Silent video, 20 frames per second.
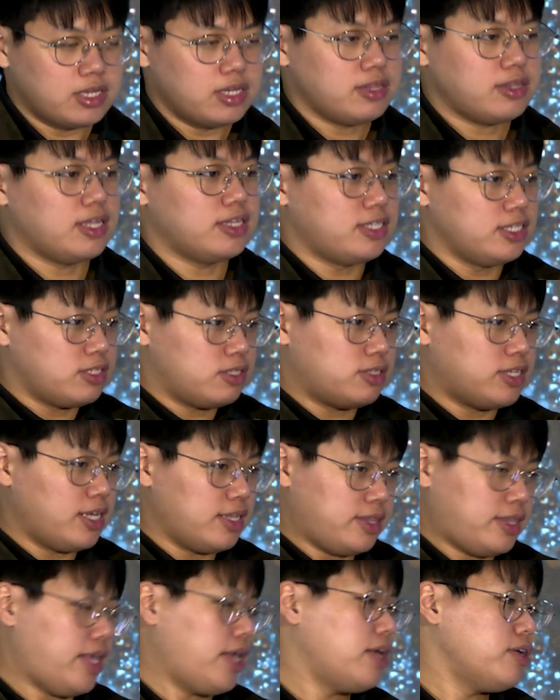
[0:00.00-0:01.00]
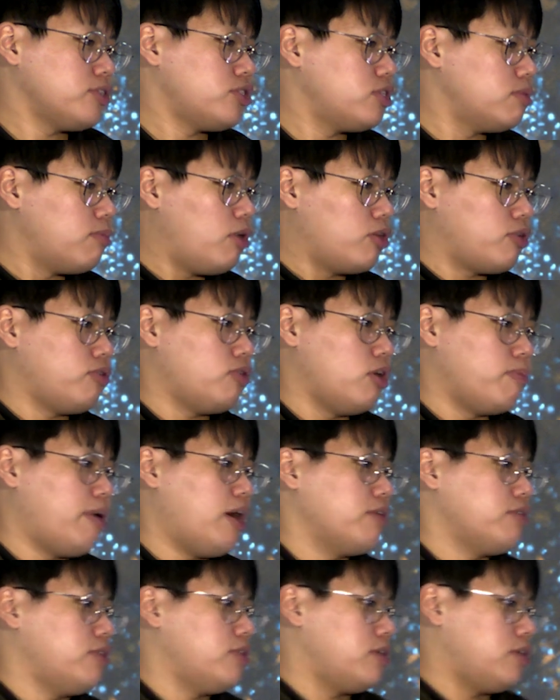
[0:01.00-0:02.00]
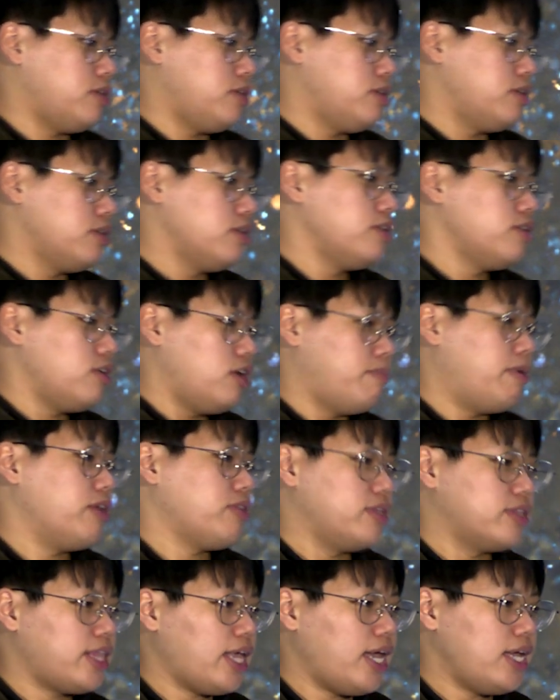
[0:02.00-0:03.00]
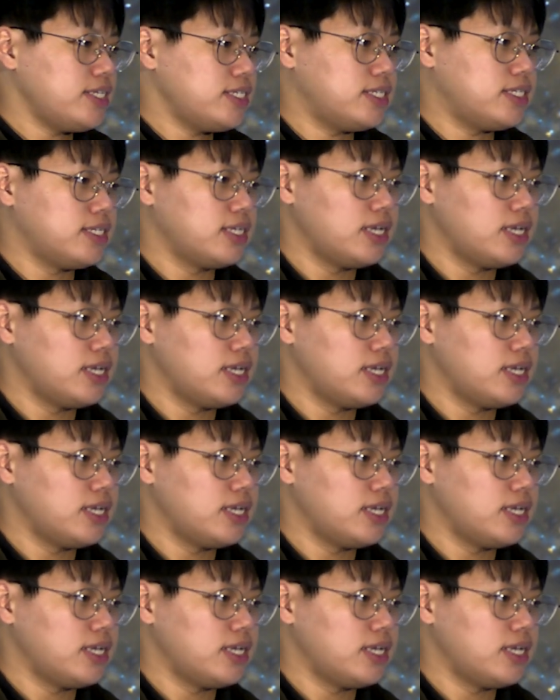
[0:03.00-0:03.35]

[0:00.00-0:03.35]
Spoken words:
that tells the model about the task.